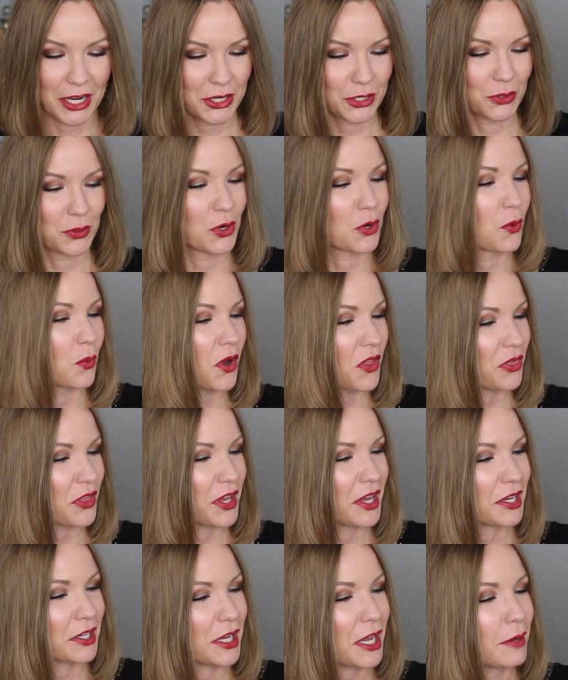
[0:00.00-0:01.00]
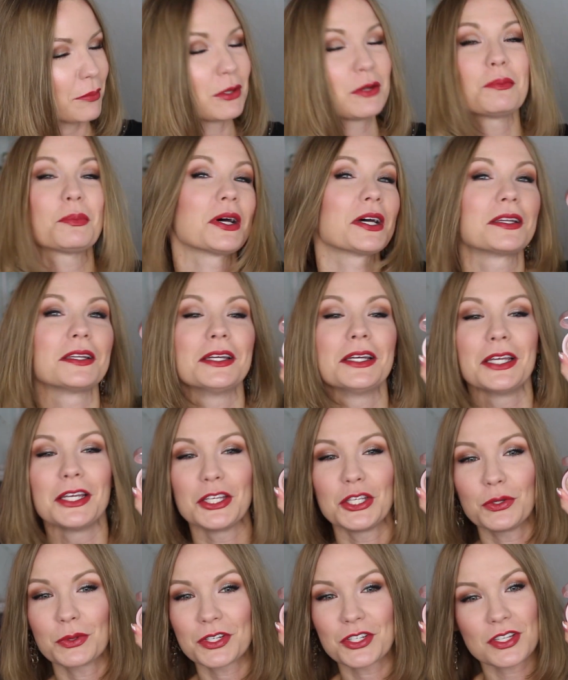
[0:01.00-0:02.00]
I don't know what the heck happened, but
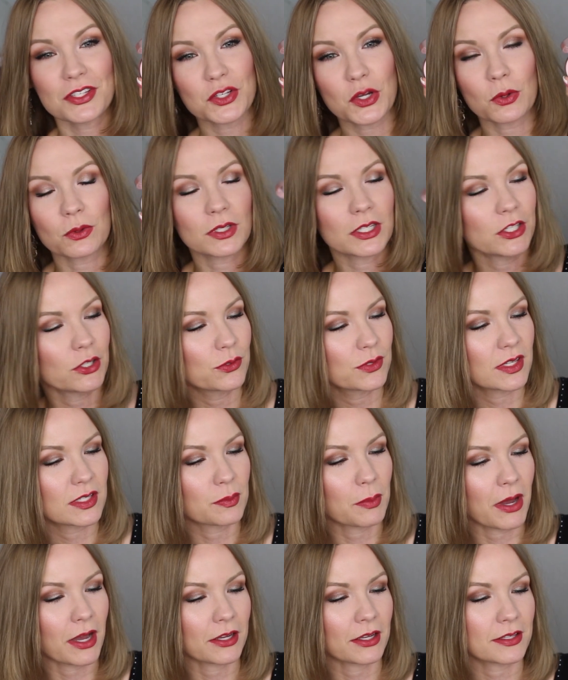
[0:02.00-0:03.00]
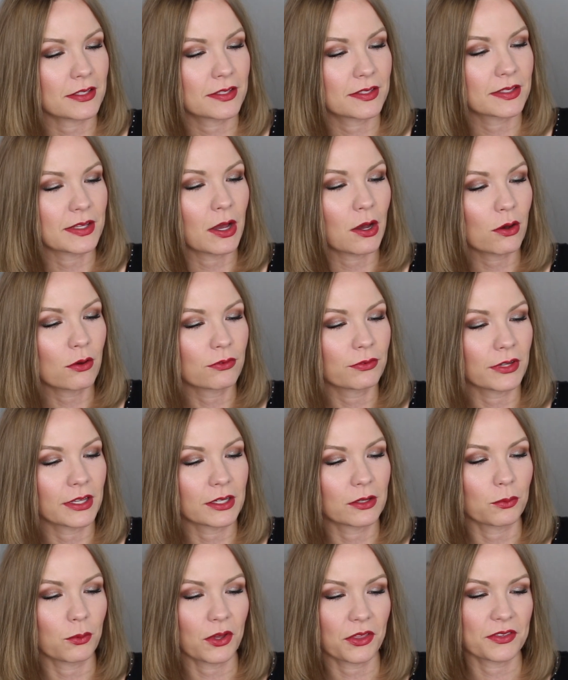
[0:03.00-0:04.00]
you can just totally use this by itself,
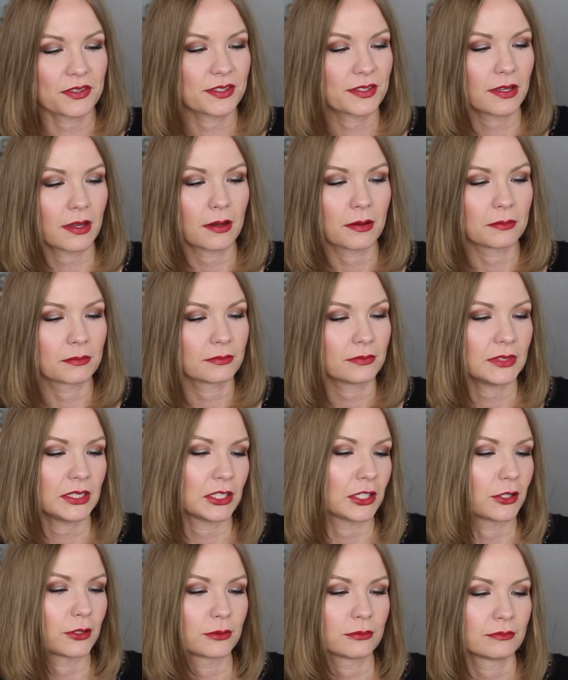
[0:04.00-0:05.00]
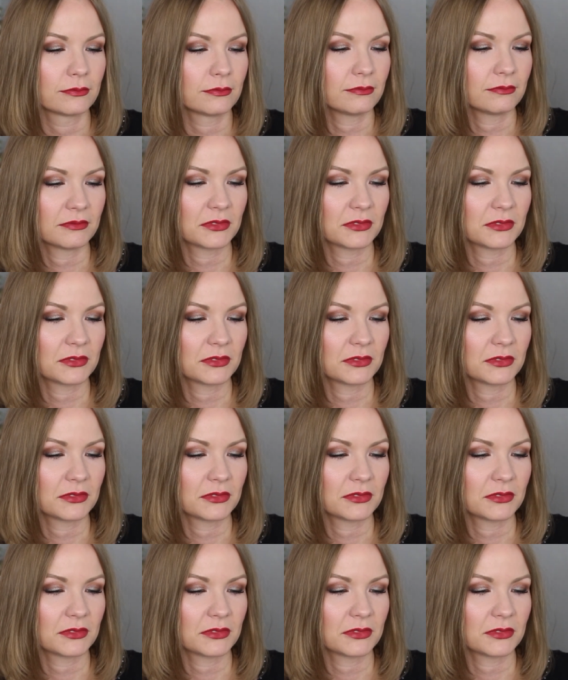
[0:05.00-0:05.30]
like with some, you know,